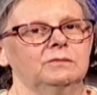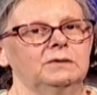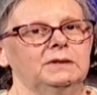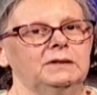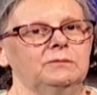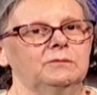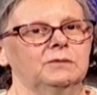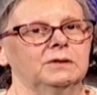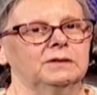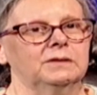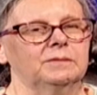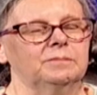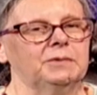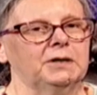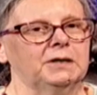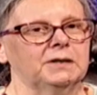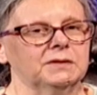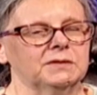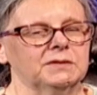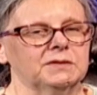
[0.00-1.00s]
We were
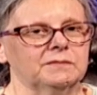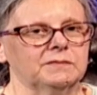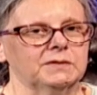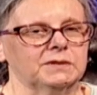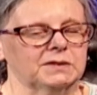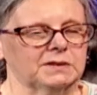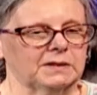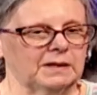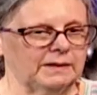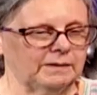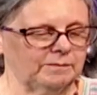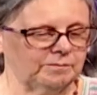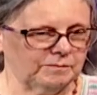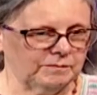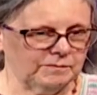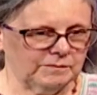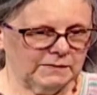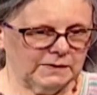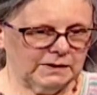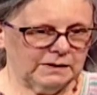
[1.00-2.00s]
part of the
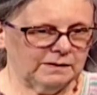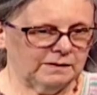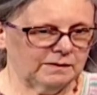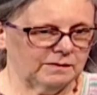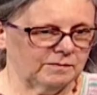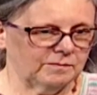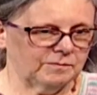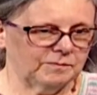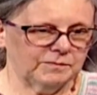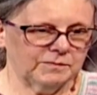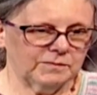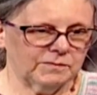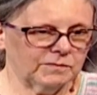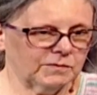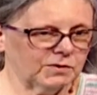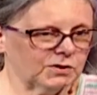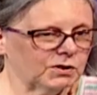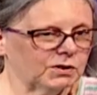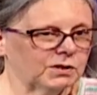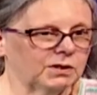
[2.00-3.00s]
same
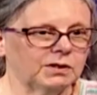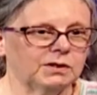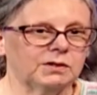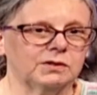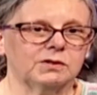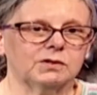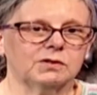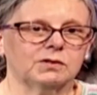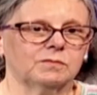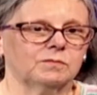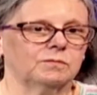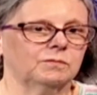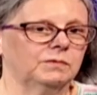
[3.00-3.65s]
church.